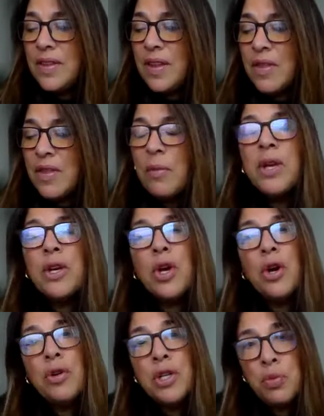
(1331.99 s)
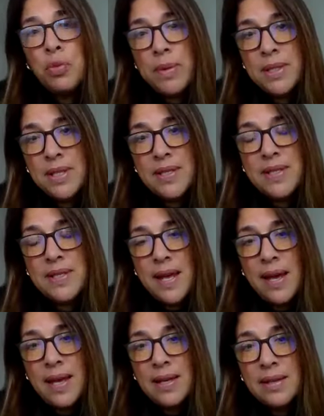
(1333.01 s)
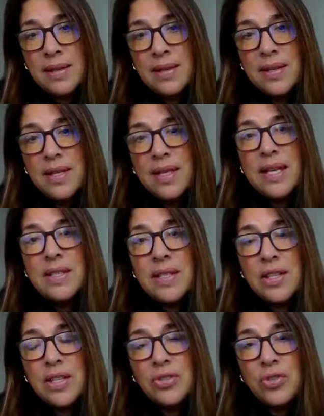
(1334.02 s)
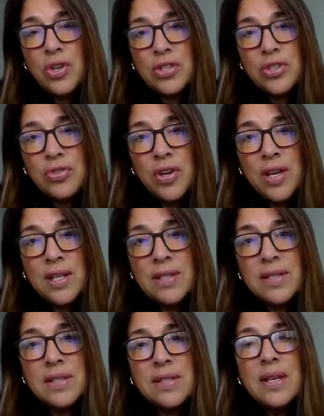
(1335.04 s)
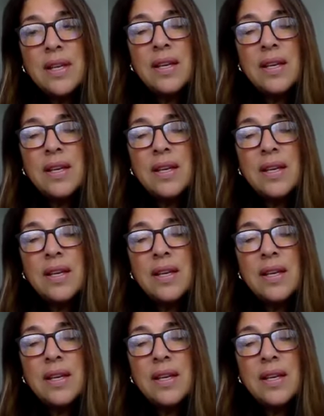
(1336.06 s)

that we encourage women to stay in the construction trades,